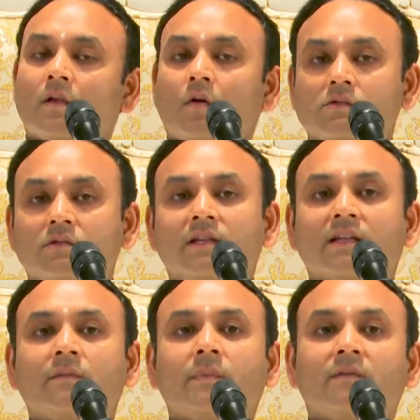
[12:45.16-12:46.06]
And also there
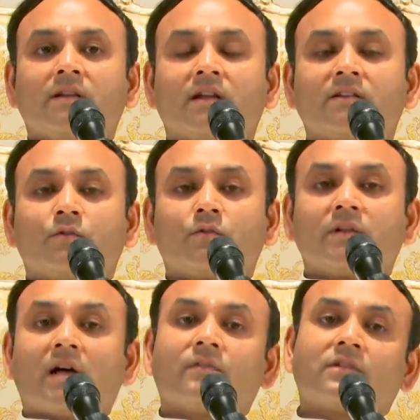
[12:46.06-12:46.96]
can be one attitude
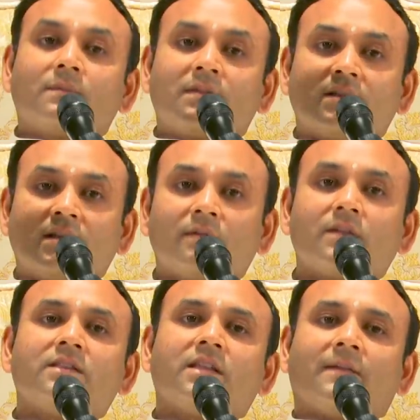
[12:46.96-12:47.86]
when after blessing
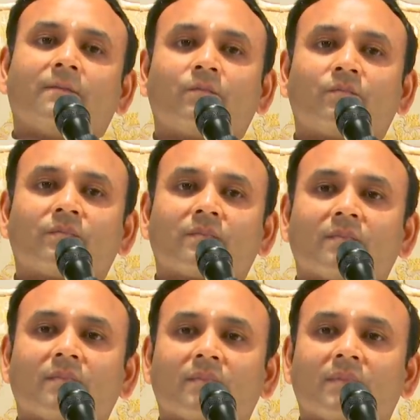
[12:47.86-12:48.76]
everything,
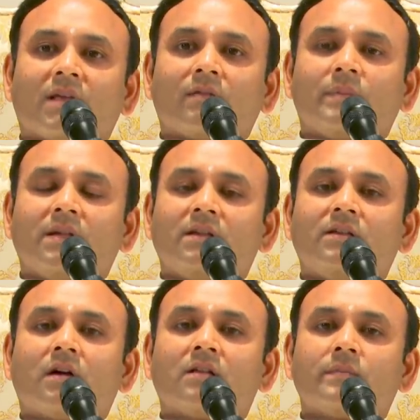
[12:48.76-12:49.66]
they have a billion
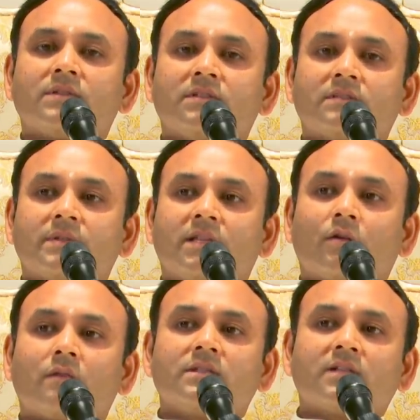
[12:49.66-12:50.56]
dollar business, but
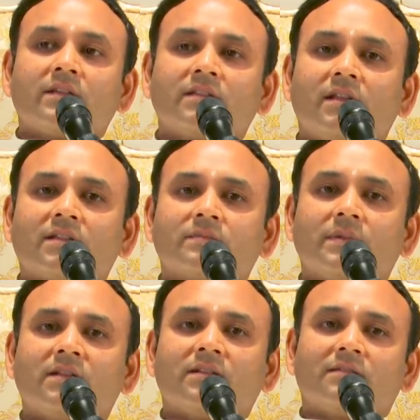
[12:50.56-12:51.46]
they're always eyeing the next
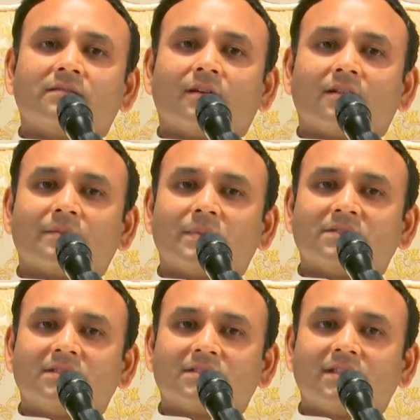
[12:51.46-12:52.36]
billion dollar
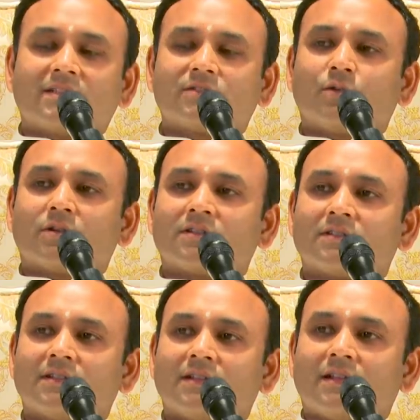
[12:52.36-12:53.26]
business next door.
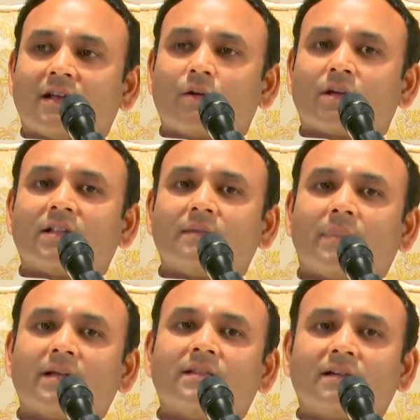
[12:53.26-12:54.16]
How can I
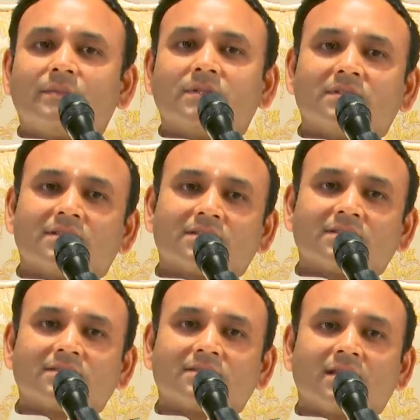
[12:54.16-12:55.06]
buy that
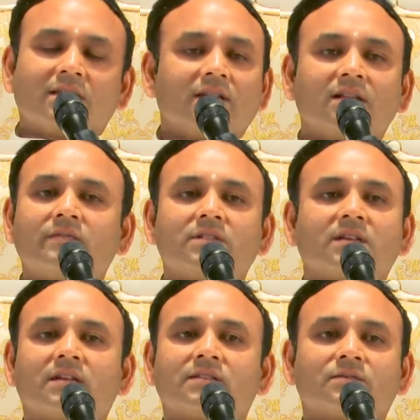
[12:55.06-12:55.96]
business? they're never
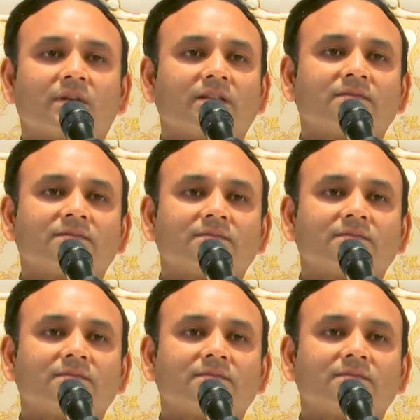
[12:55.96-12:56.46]
satisfied.